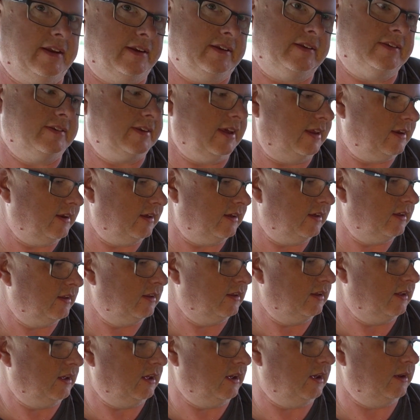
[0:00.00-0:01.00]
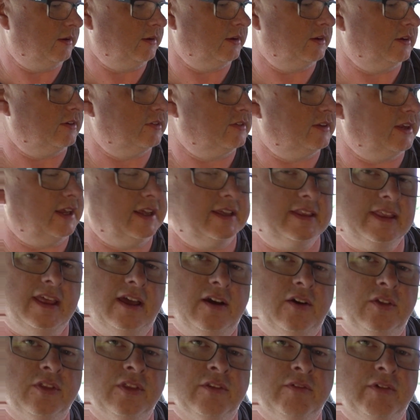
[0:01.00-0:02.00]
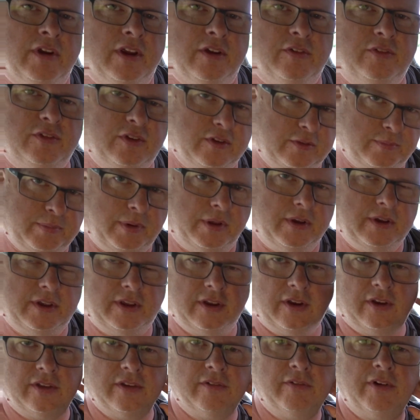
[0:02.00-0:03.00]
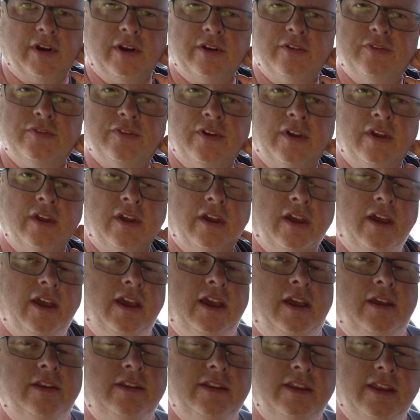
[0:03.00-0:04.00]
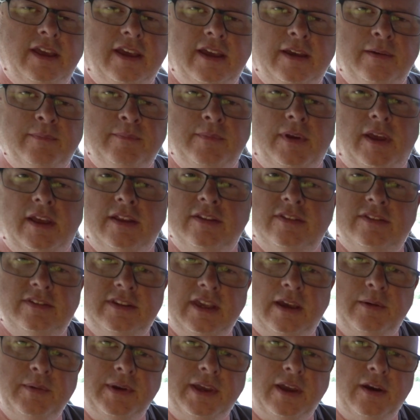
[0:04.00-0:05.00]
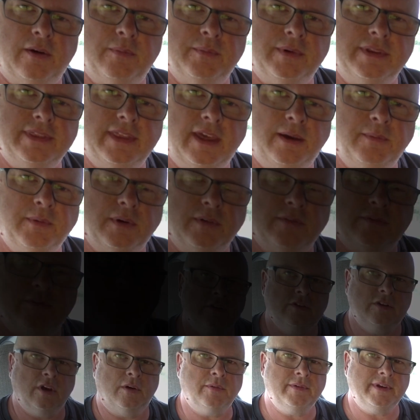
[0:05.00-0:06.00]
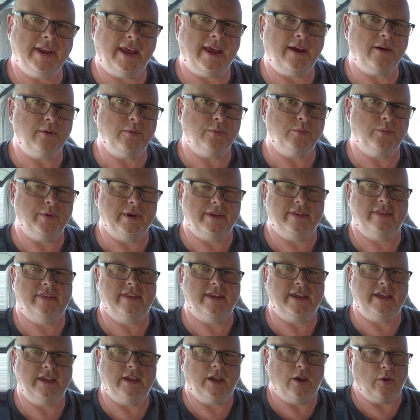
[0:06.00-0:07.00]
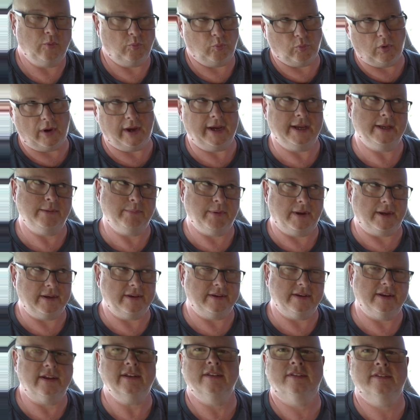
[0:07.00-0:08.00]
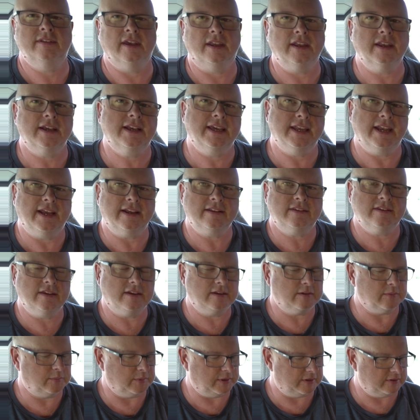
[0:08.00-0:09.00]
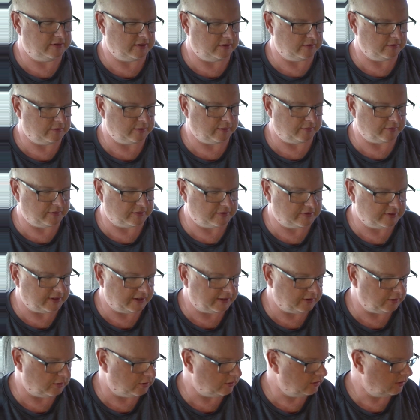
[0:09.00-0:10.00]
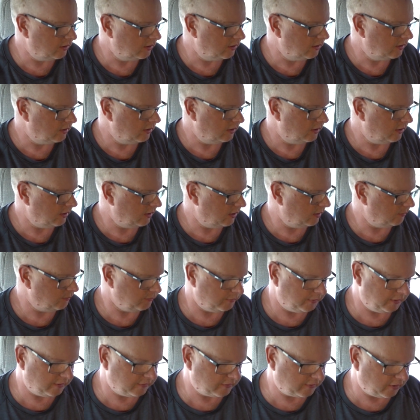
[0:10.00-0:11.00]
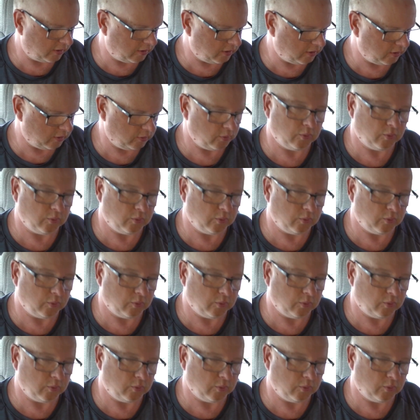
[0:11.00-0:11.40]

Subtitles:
antenna. We're going to stick that on the roof, just plonk it on the roof, and see how we get on with that one. So now with the wideband antenna connected, we seem to have a signal. We've got